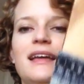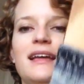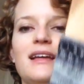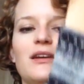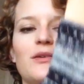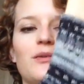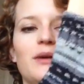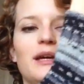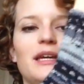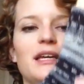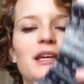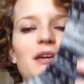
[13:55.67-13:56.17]

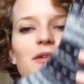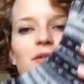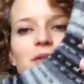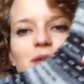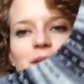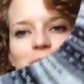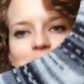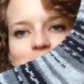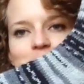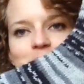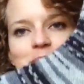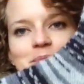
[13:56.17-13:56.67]
Quite cute.
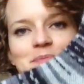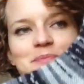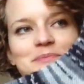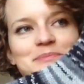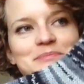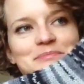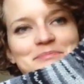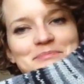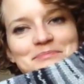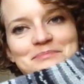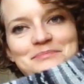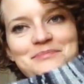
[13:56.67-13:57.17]

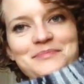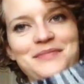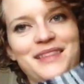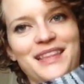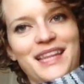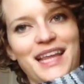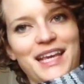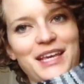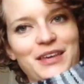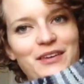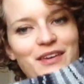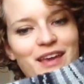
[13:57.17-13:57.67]

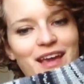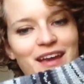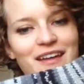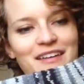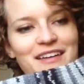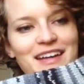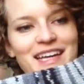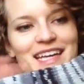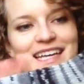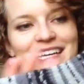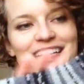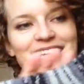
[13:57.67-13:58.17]
Thank you,
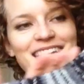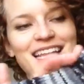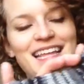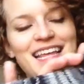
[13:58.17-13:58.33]
Carrie.